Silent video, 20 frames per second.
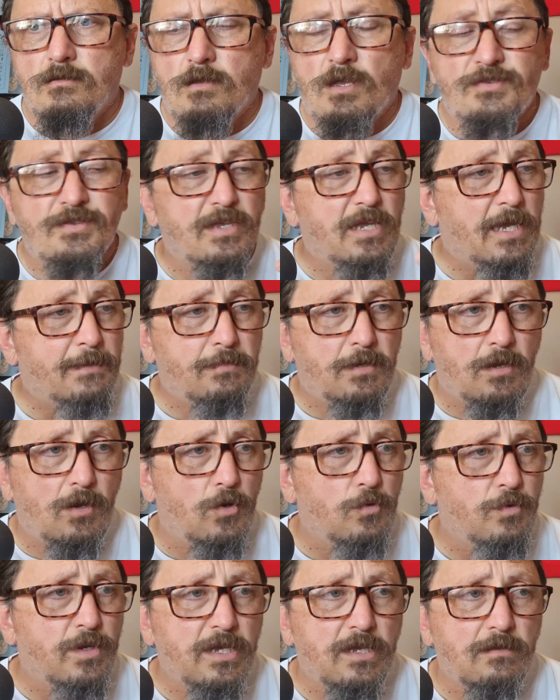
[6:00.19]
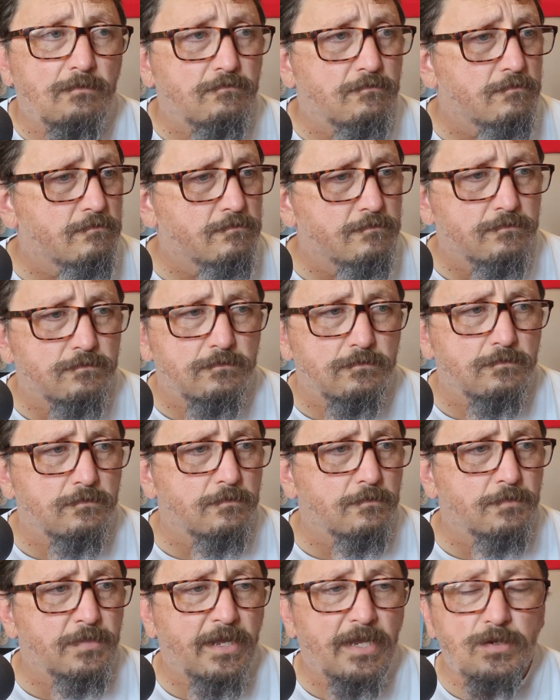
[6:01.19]
I think Ebiowi
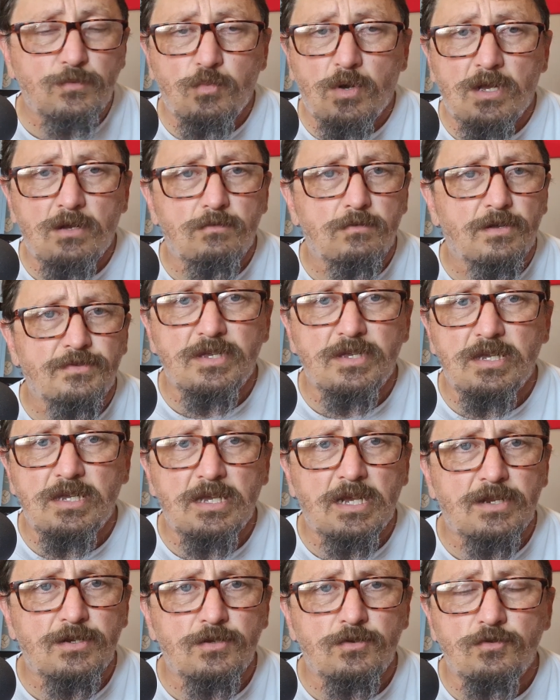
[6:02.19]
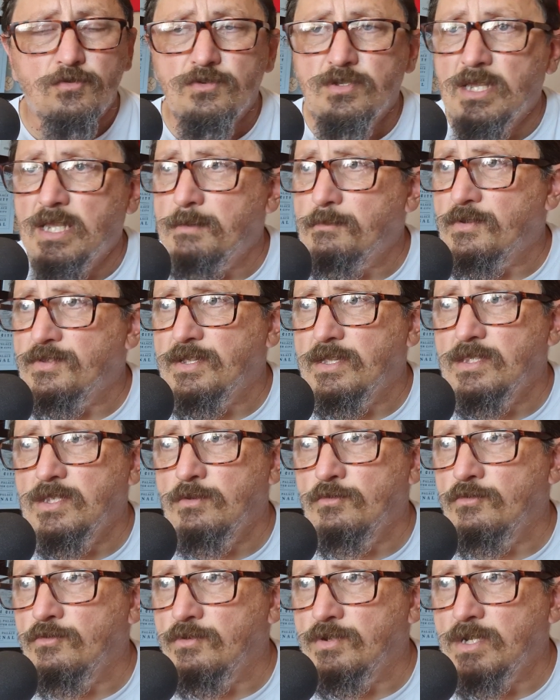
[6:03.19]
played well. I he had a good game. I think
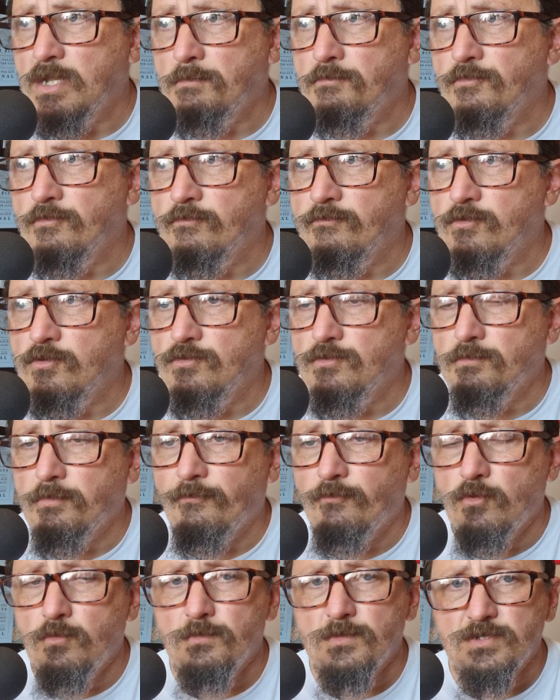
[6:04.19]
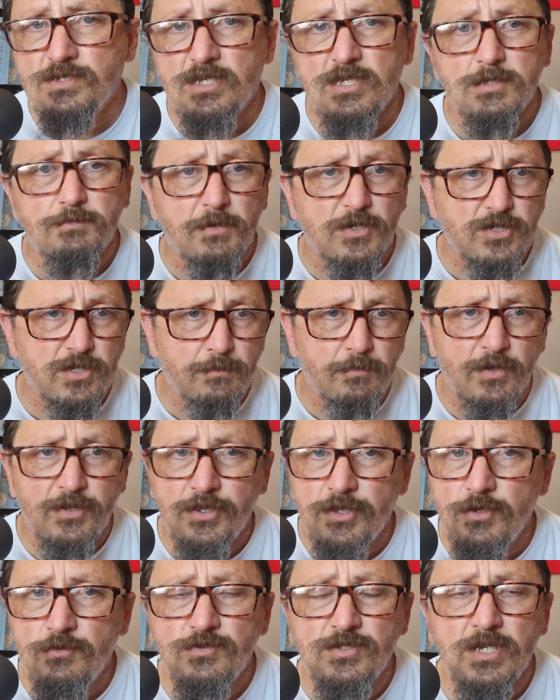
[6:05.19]
there were a number of good performances, especially by
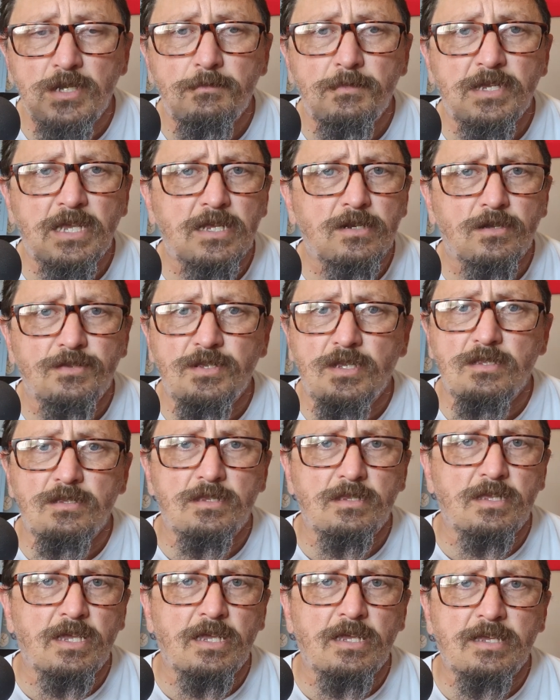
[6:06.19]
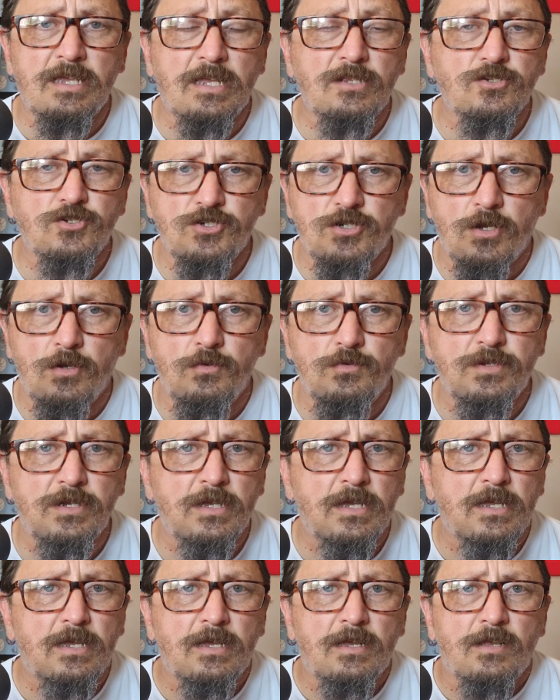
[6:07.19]
the youth team again. I think that they again showed
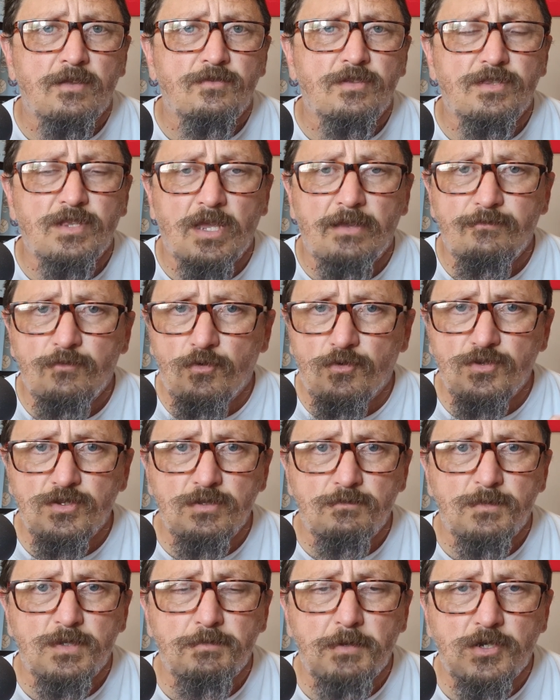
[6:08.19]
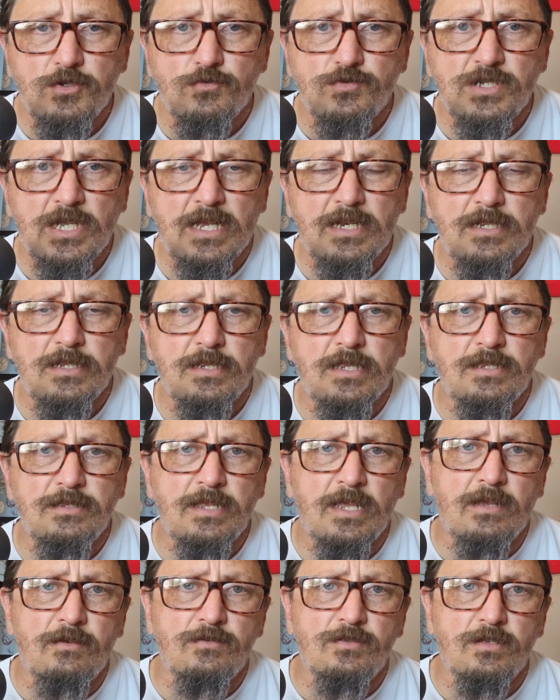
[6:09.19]
that they've got some special talent in
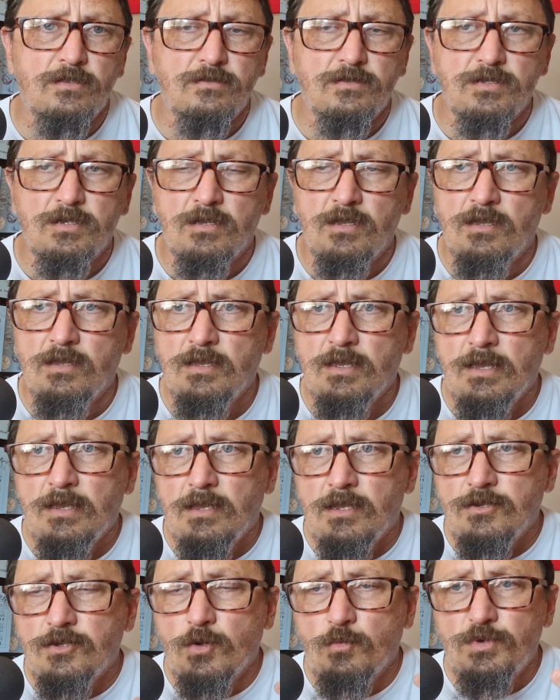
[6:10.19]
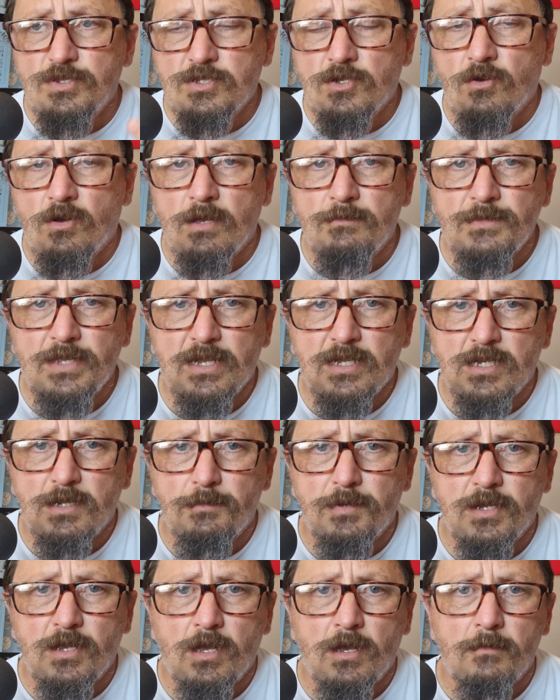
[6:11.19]
there, and that with time they're going to
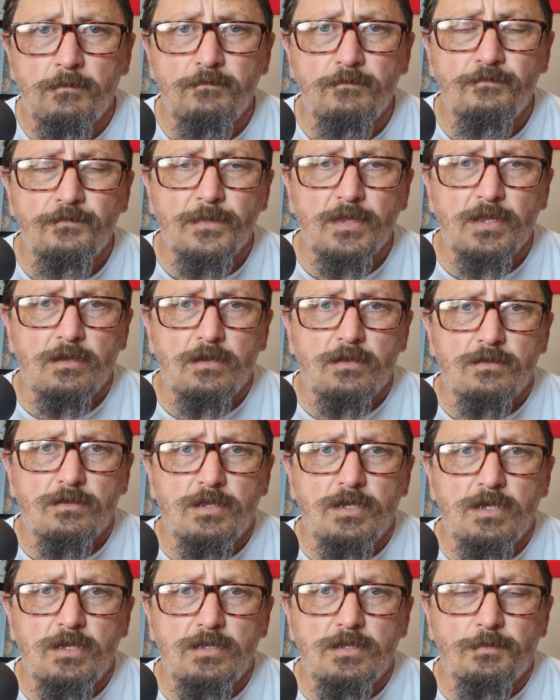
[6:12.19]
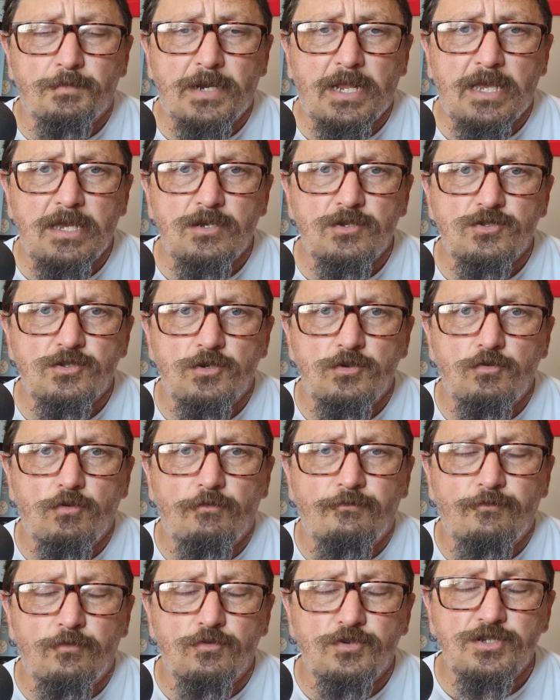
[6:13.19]
become the players to
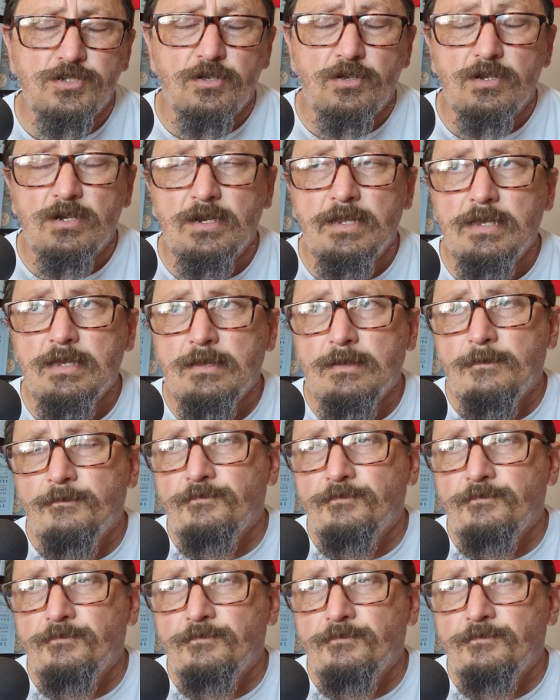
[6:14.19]
look for, certainly.